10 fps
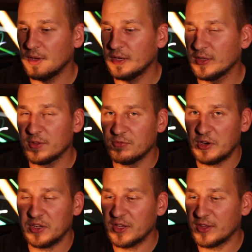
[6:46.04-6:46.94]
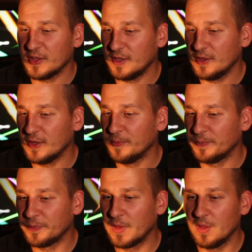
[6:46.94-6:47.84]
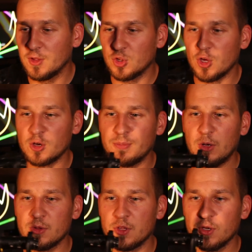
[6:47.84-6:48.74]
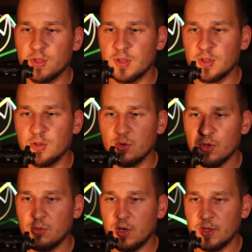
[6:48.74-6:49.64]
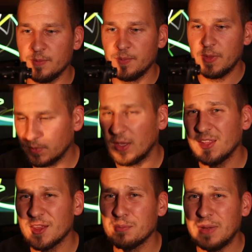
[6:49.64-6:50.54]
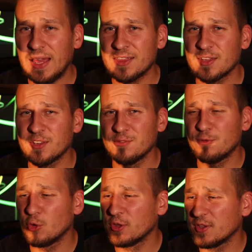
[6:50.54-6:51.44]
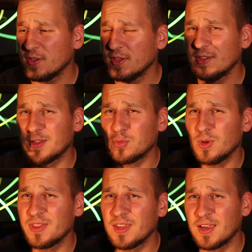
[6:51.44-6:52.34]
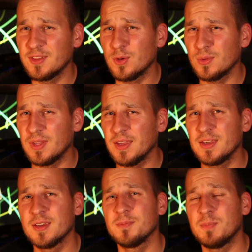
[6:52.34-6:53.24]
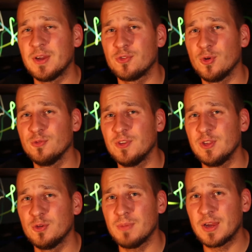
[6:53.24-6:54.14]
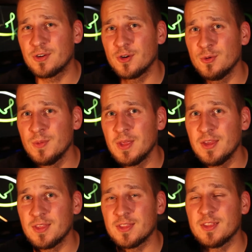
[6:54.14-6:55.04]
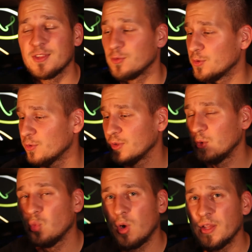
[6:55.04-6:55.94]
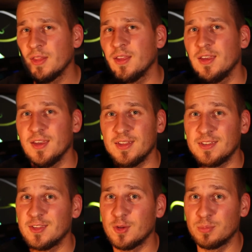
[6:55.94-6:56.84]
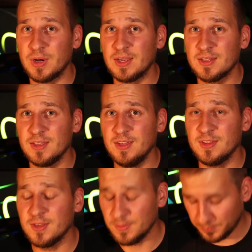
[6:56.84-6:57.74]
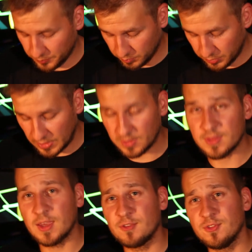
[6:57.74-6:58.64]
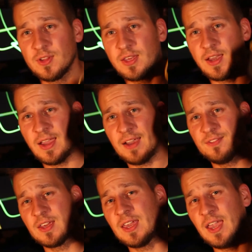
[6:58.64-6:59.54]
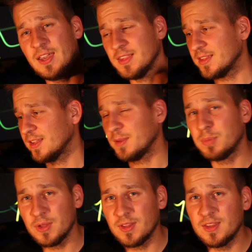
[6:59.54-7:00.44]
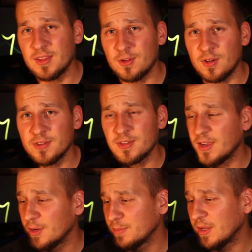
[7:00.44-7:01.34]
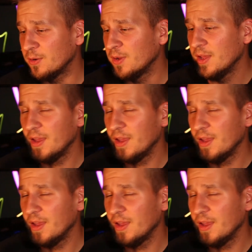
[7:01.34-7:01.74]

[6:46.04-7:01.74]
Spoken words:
and it's very nice and easy. Shock mount's good, it's a dual one. It is plastic, unfortunately. That's one thing I don't like. My Rode Video Micro, since there was only one, it ended up breaking easy. But thankfully I have the case that I put it in all the time now,